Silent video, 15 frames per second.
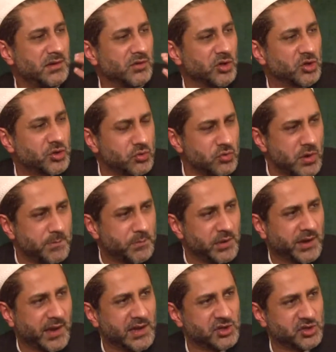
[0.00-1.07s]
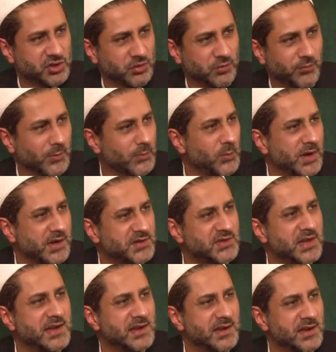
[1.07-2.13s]
The true implication of what we are
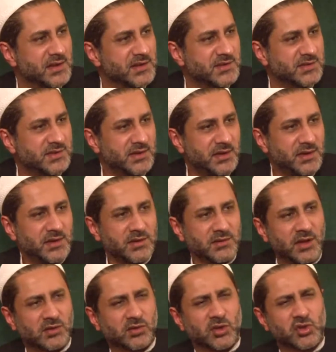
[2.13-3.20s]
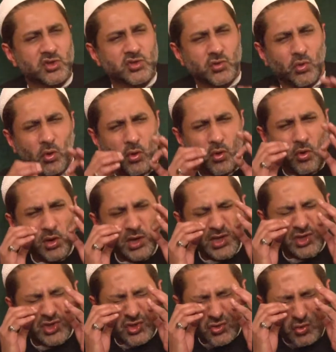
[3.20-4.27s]
saying is that the soul
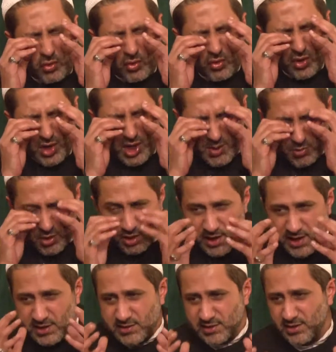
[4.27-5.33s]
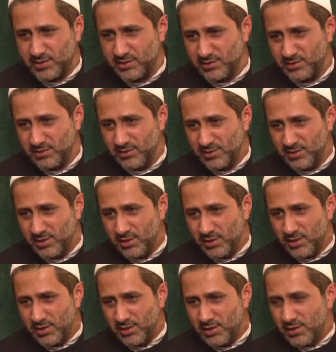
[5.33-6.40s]
is so liberated
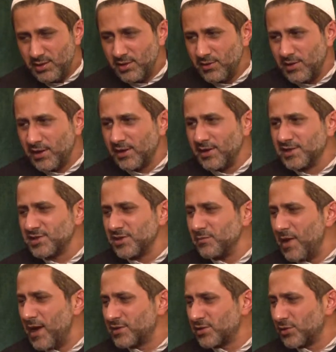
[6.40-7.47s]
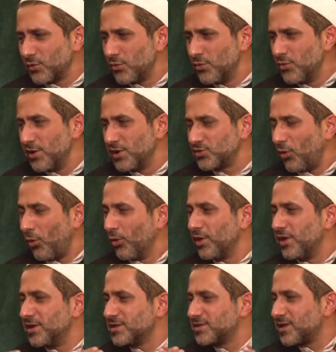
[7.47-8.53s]
that it doesn't matter who his
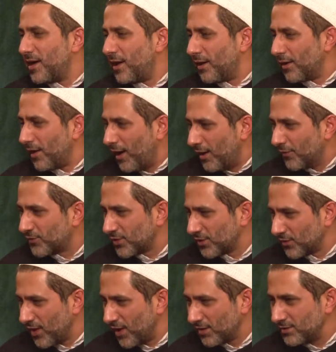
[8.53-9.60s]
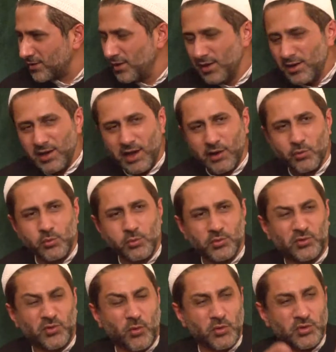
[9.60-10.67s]
audience are after that and who
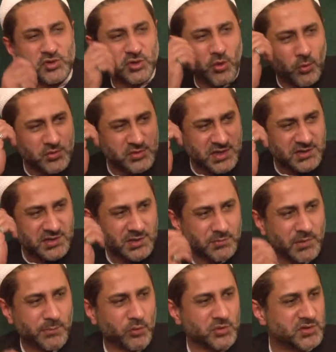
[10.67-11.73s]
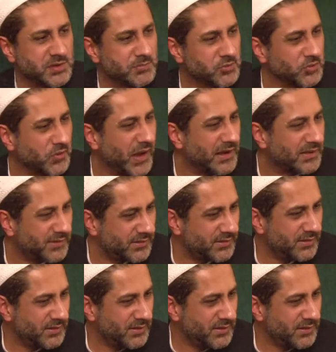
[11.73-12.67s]
throws stones at him and puts him to death.